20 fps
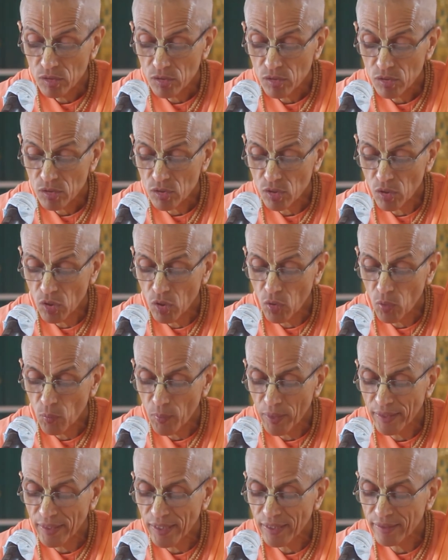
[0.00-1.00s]
So
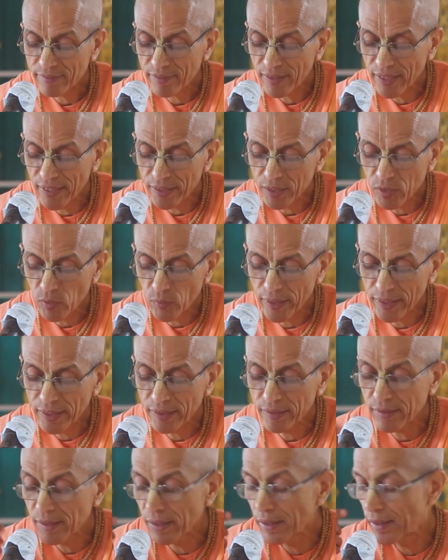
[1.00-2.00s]
when they tried to
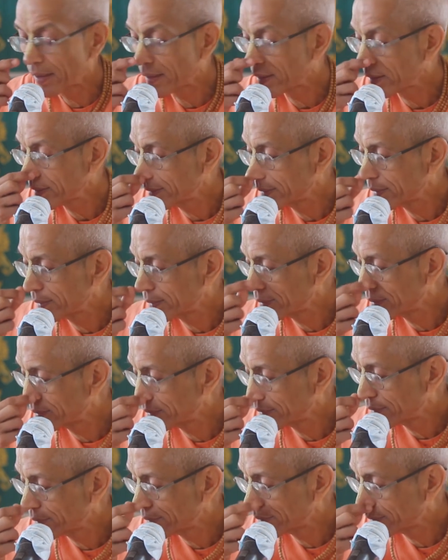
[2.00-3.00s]
enter,
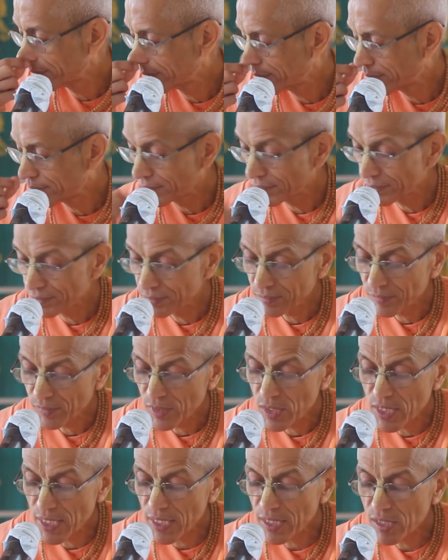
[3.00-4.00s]

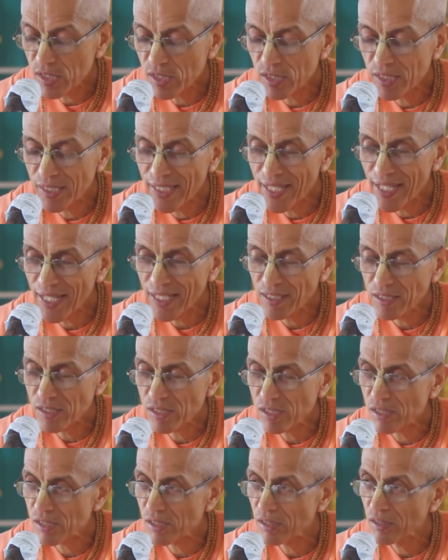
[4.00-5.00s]
6
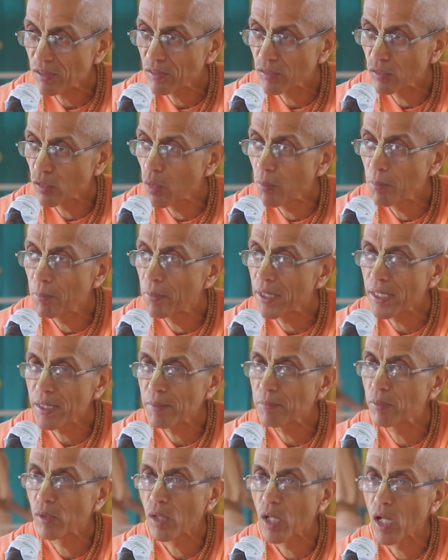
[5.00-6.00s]
gates,
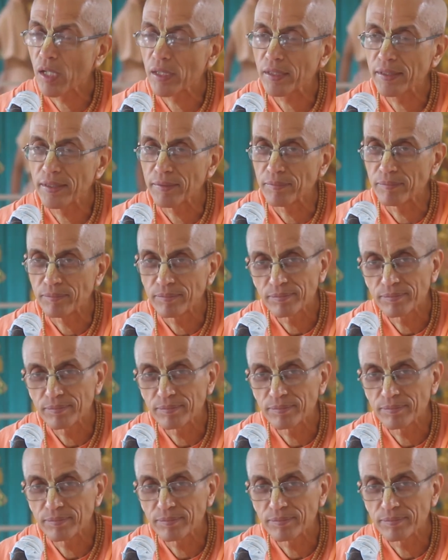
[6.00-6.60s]
nobody blocked them.